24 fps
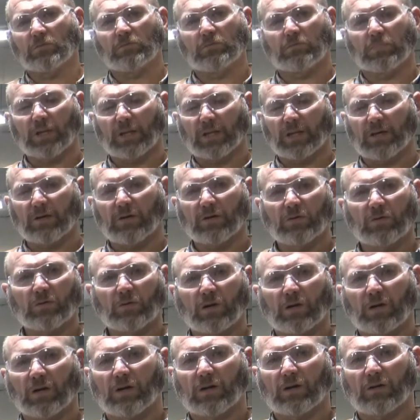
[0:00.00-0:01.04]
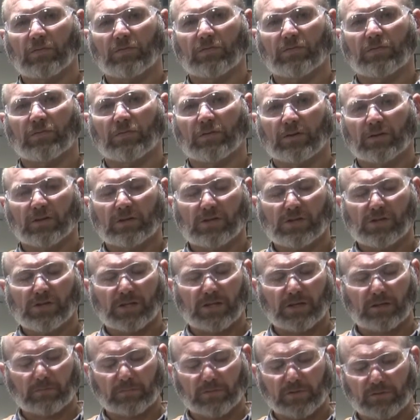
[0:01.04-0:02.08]
blow off
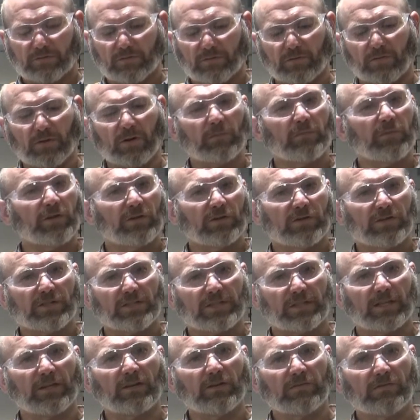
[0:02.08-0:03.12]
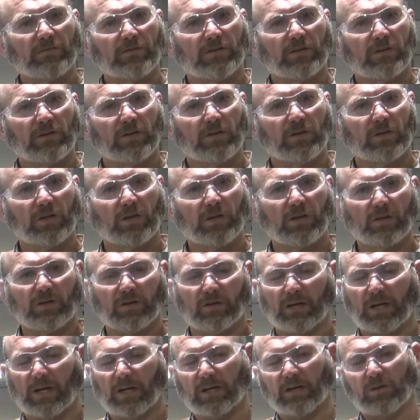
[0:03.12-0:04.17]
chips from yourself. You're
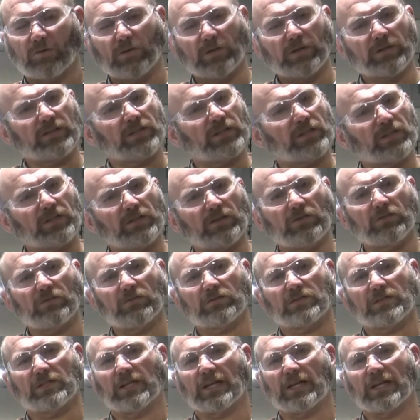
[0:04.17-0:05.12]
not going to use an